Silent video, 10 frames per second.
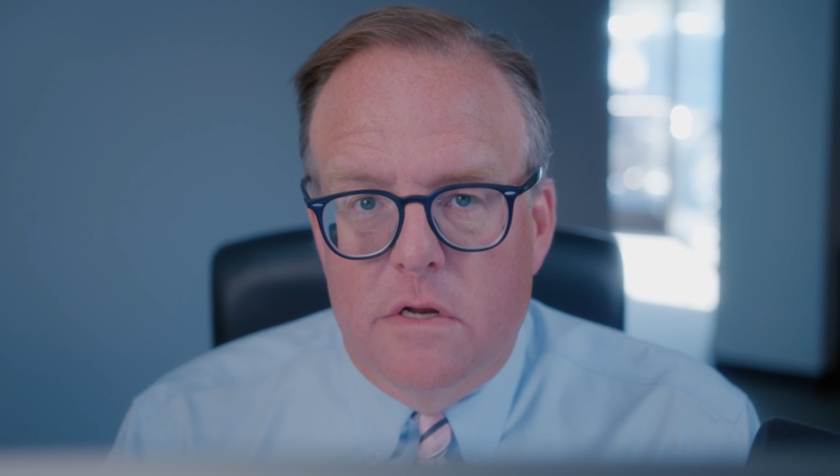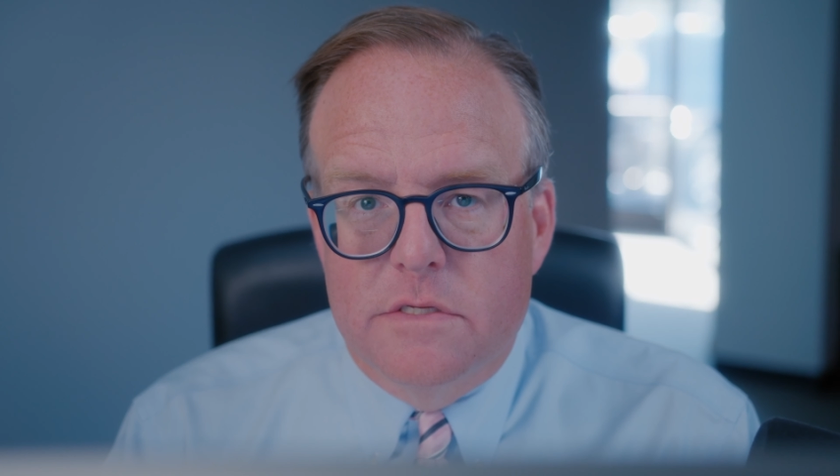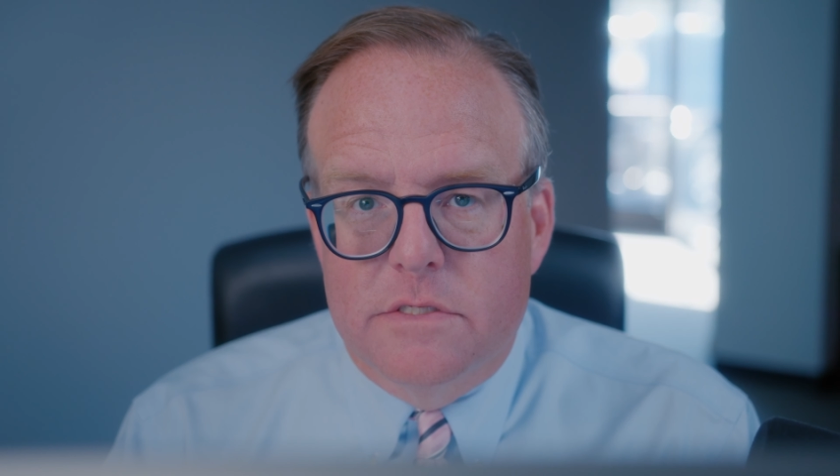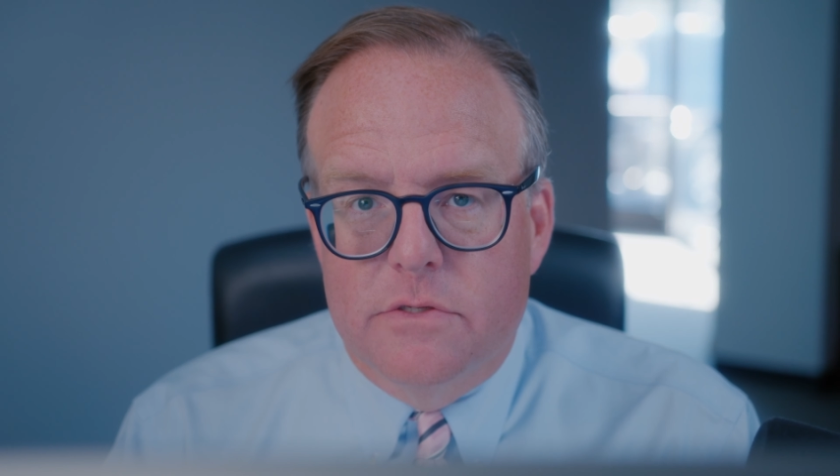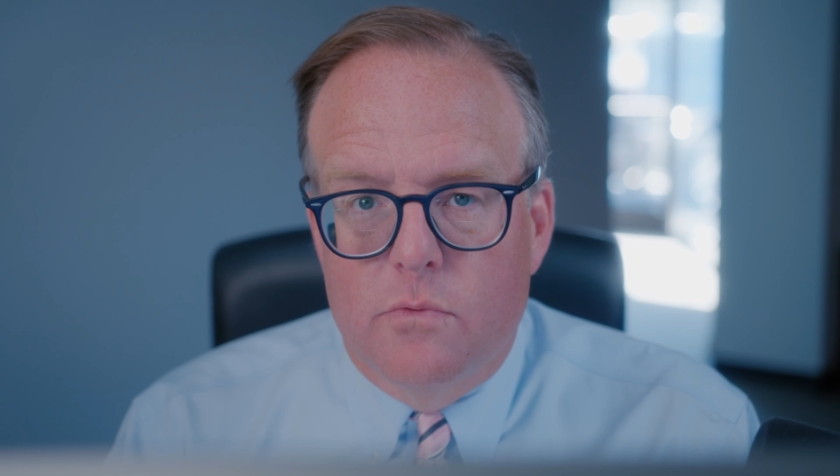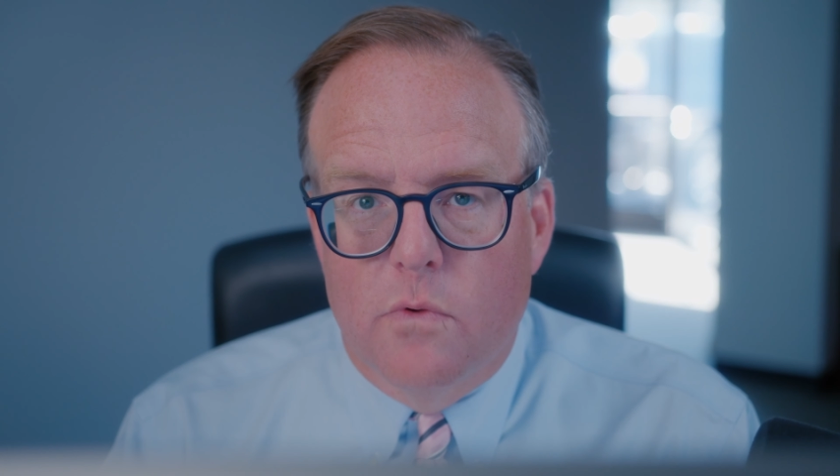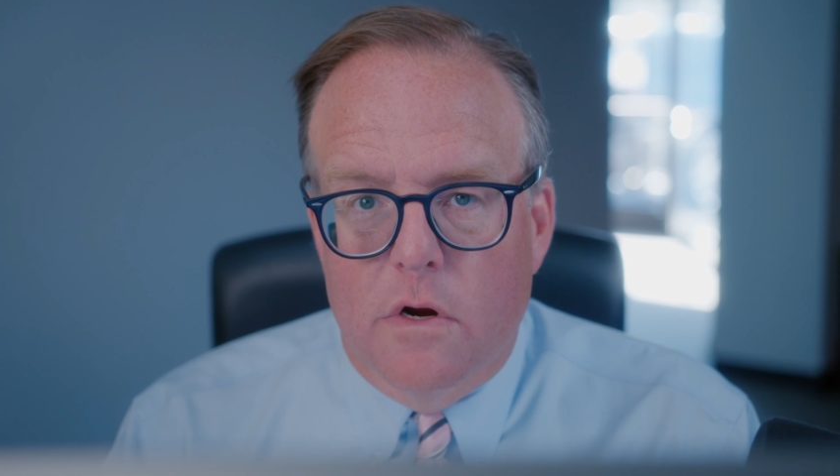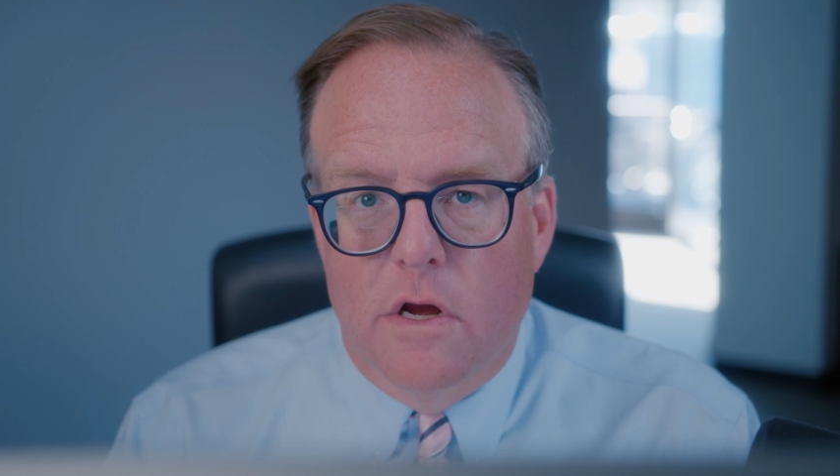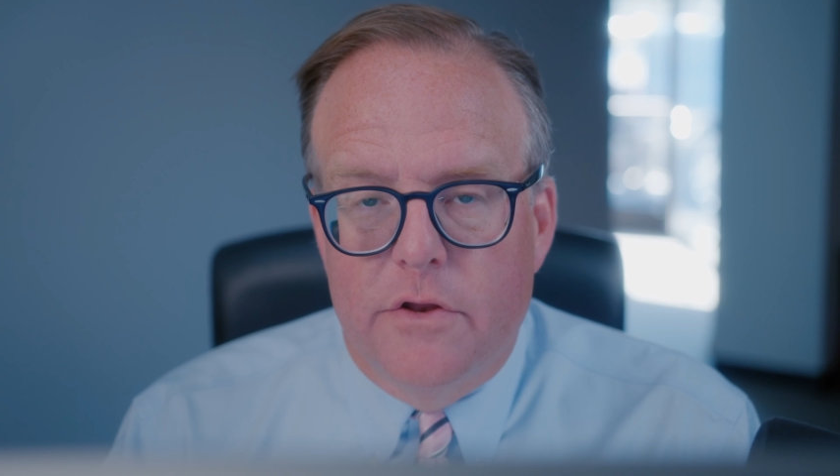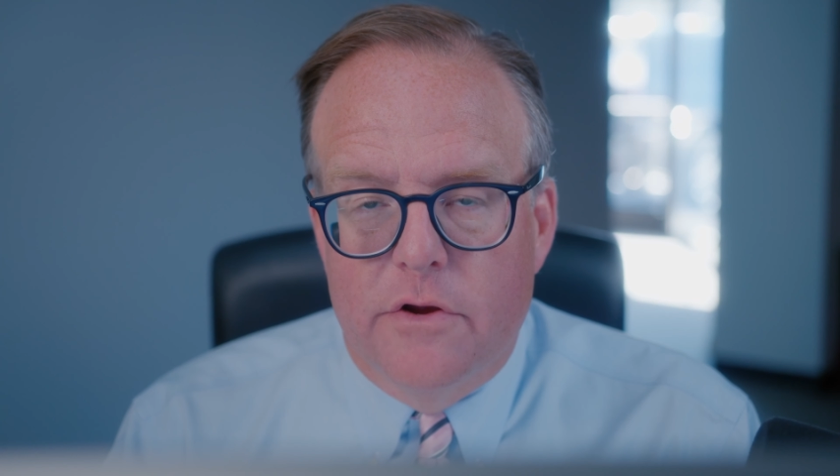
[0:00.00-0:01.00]
us to
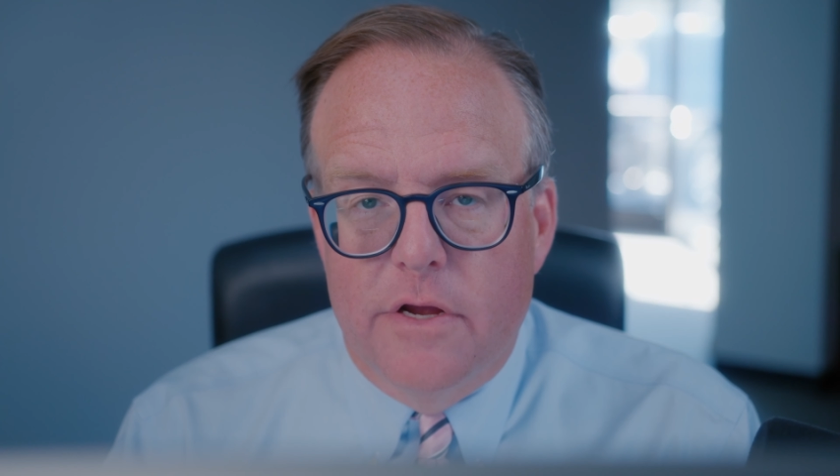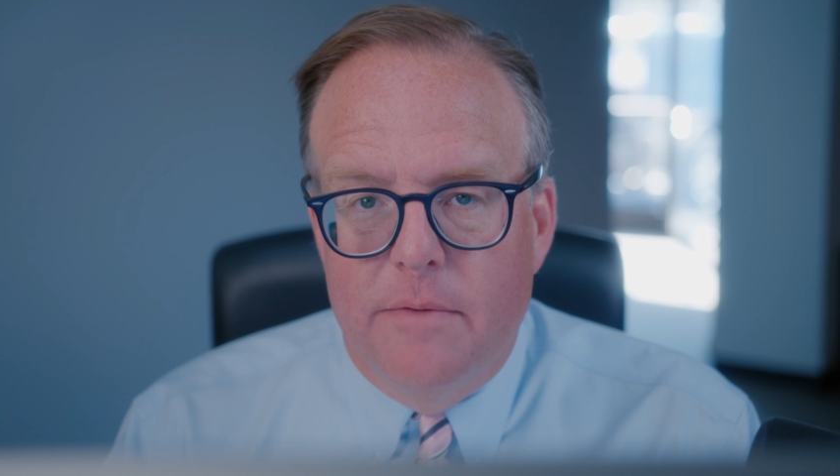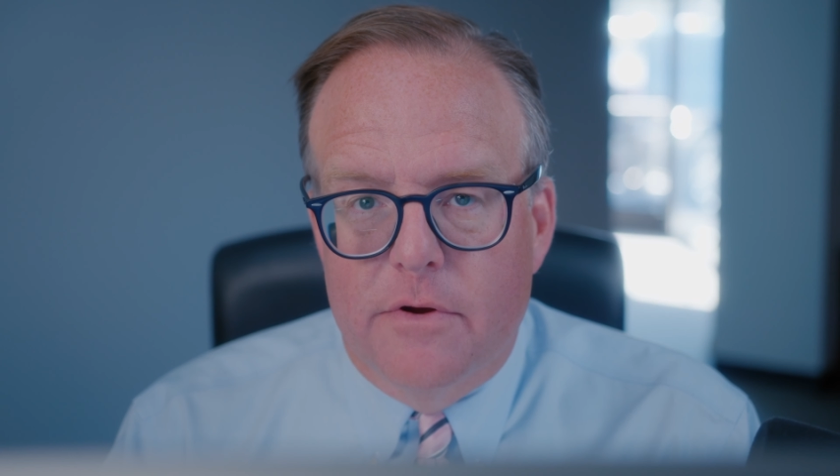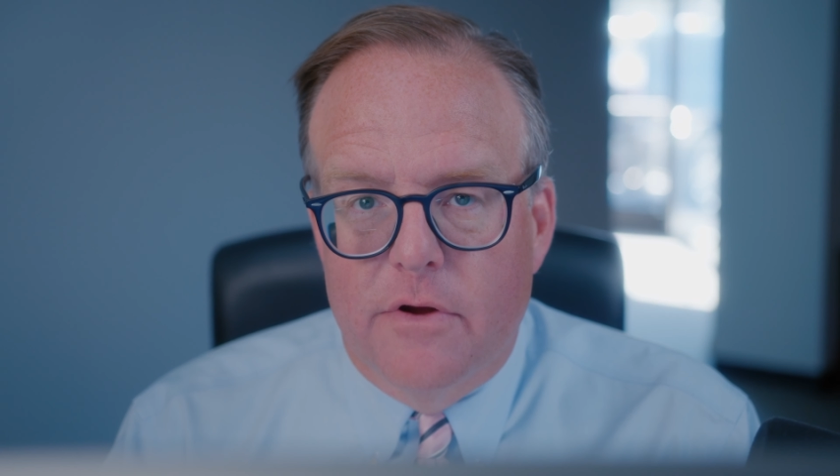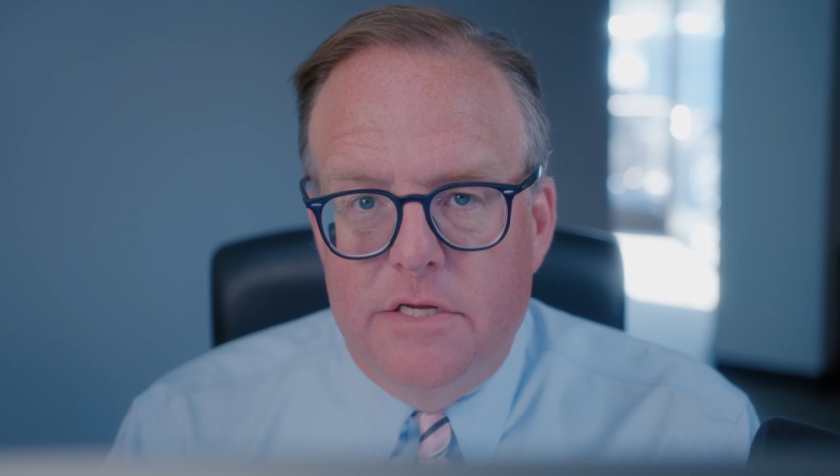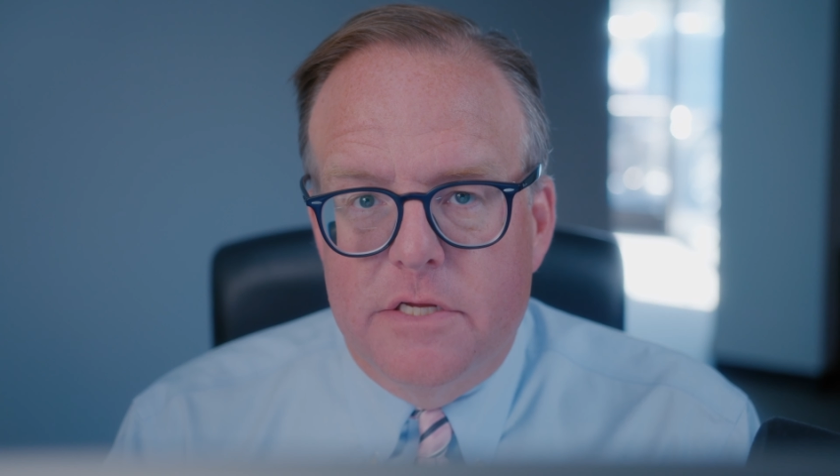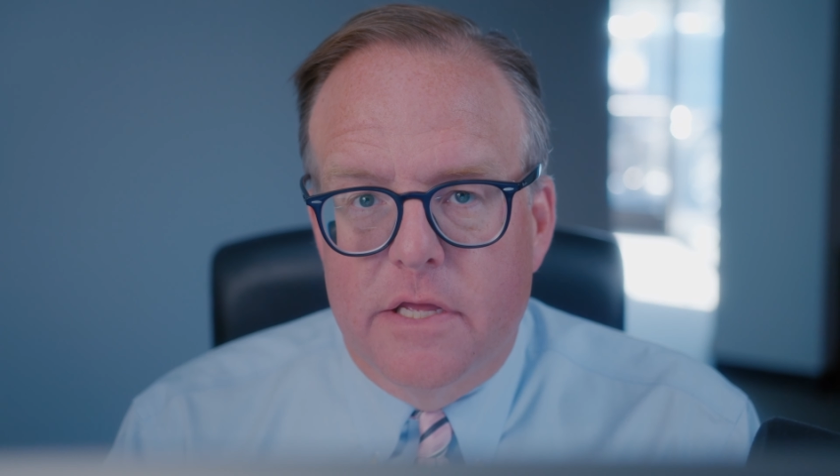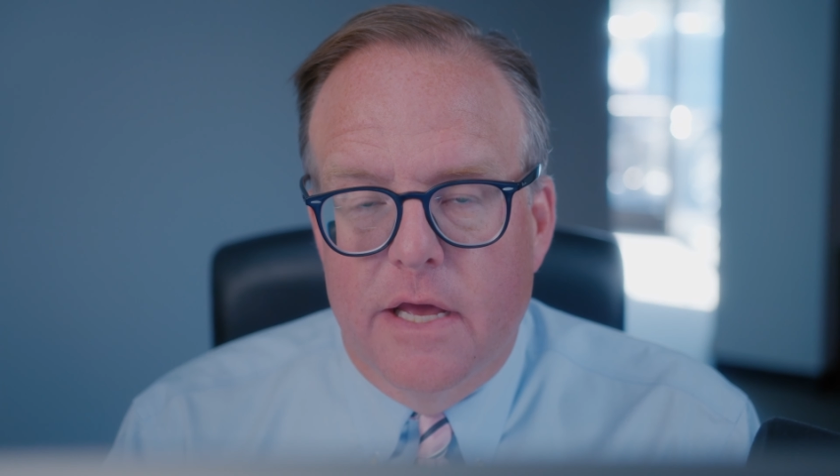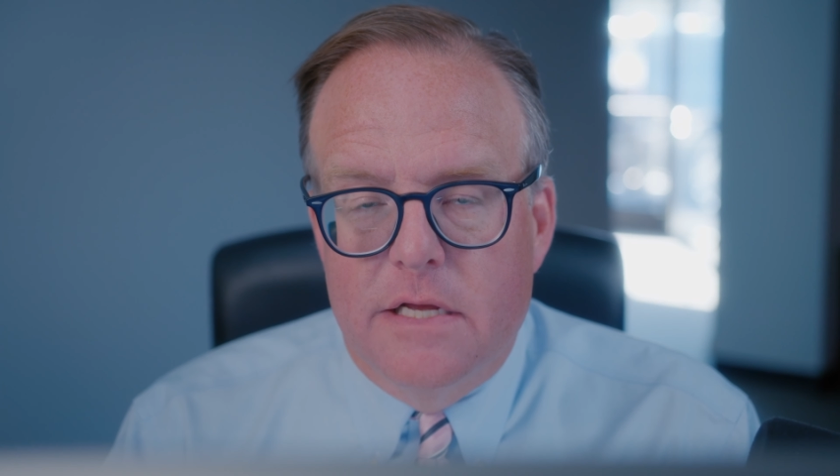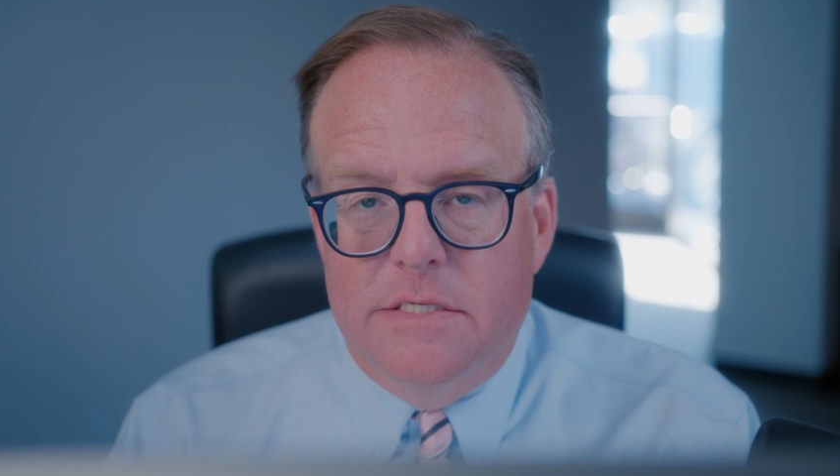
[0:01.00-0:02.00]
work on your immigration
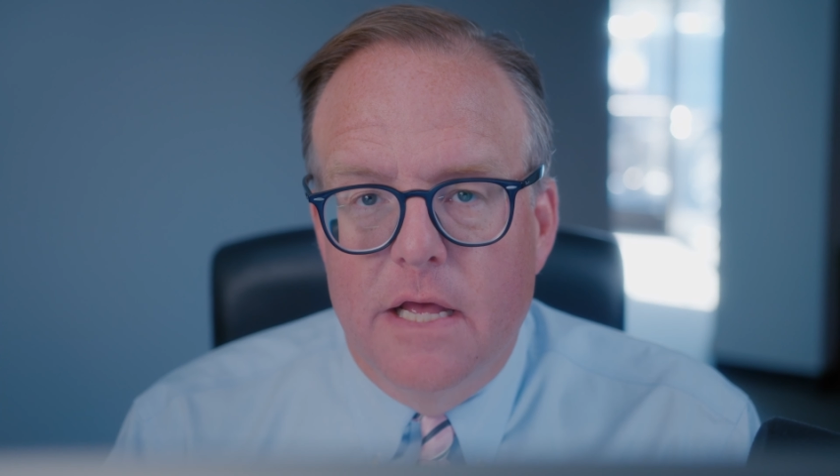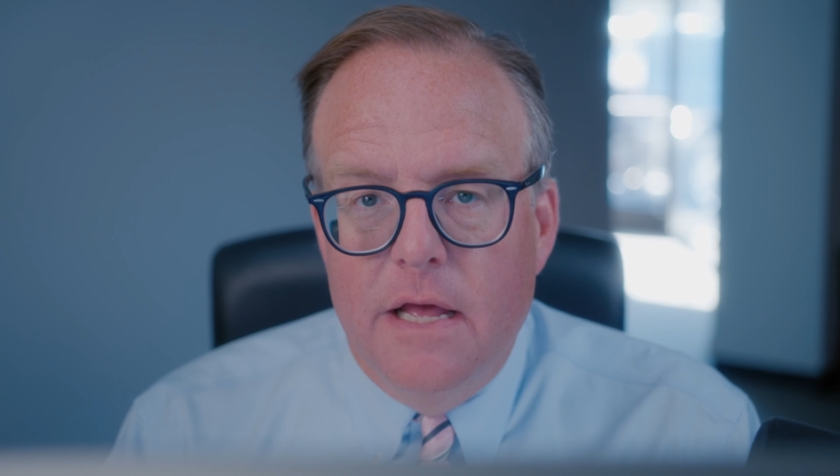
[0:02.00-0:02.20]
case,